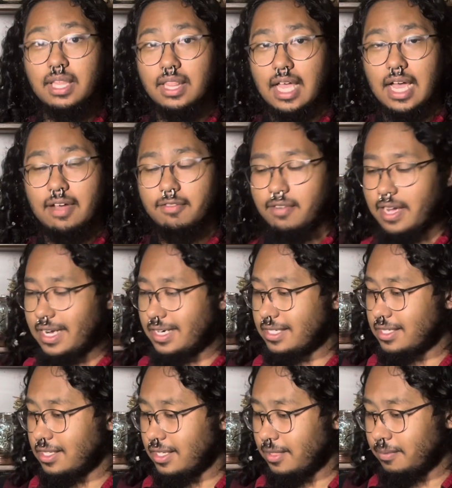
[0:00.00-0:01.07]
pilaf,
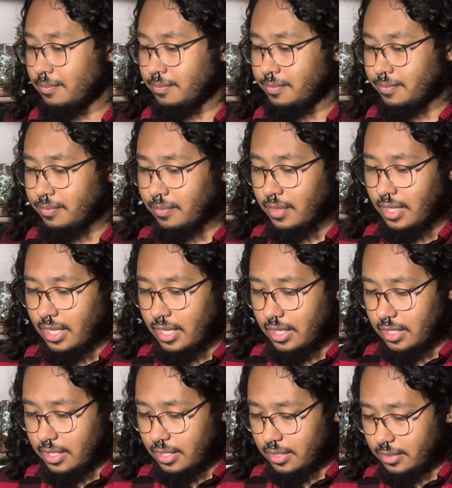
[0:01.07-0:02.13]
honestly.
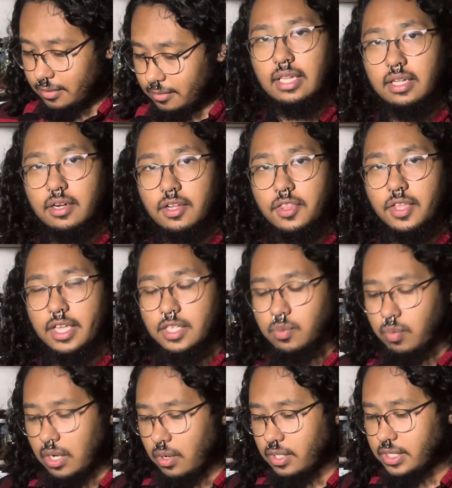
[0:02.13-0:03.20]
Another thing as
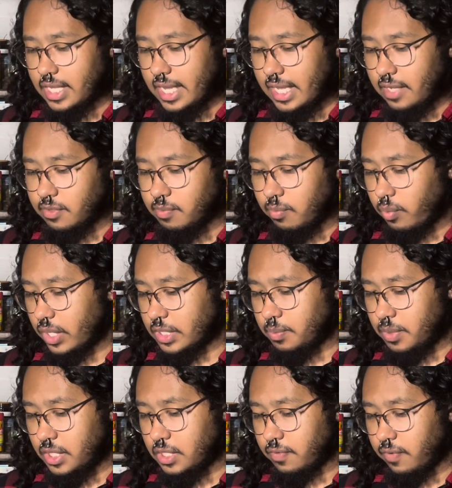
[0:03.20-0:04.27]
well is that it gives
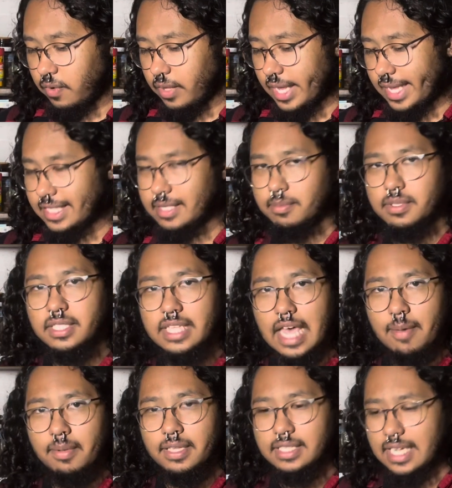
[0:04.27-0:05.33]
recipes for like some
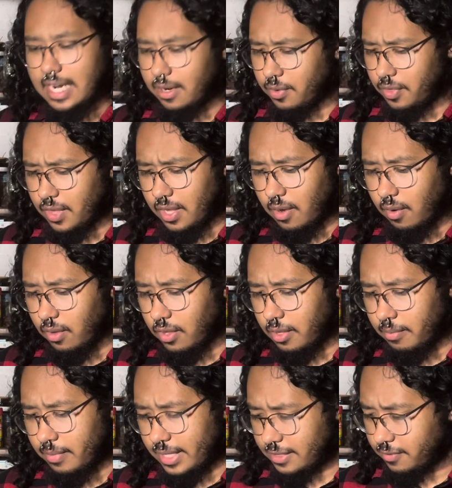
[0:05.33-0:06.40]
sabbats. I don't think all of
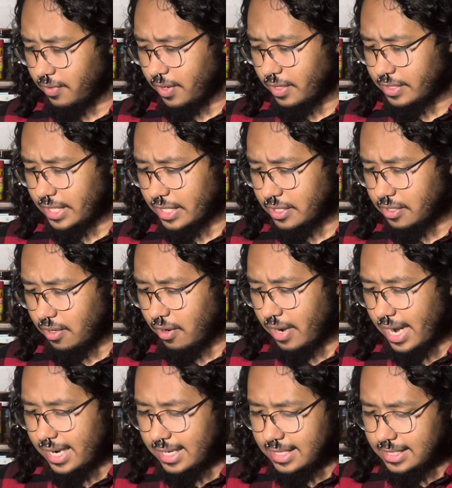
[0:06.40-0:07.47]
them, as far as I saw.
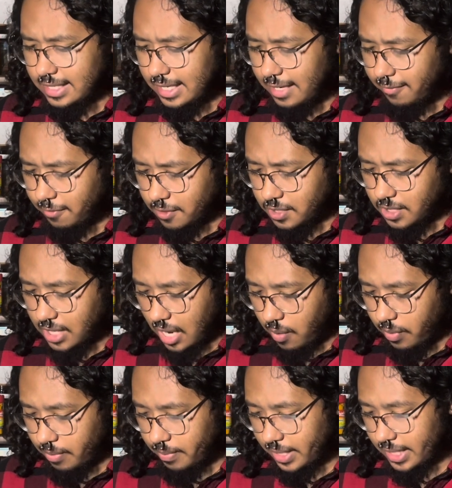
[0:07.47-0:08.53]
I didn't see any for
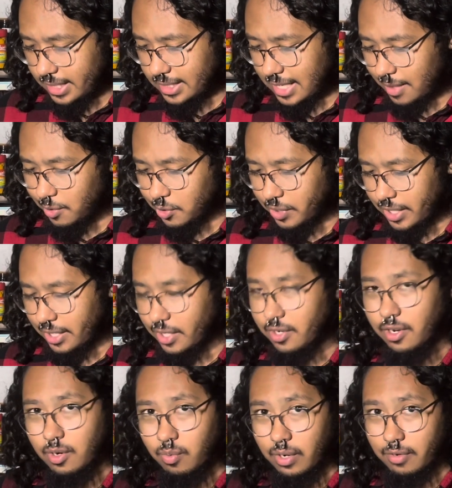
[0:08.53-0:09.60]
Samhain because I was trying to
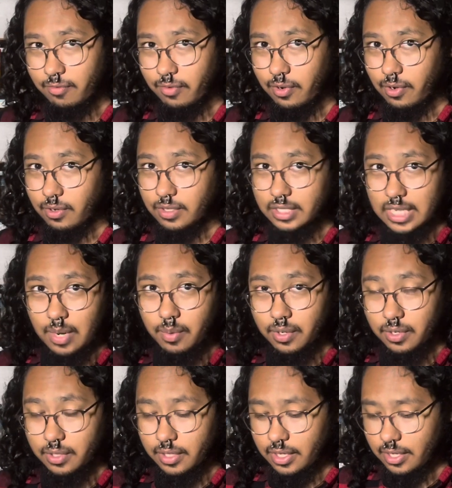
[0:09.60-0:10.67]
cook one for Samhain
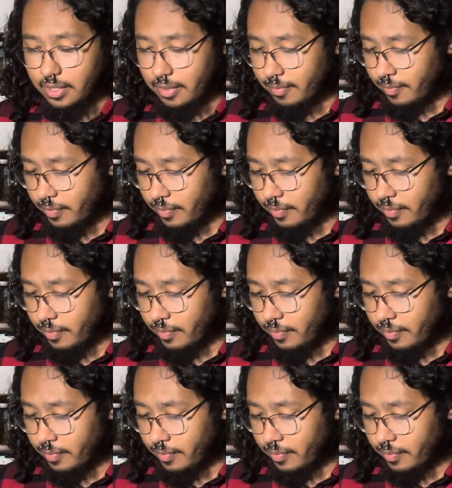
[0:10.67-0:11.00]
earlier,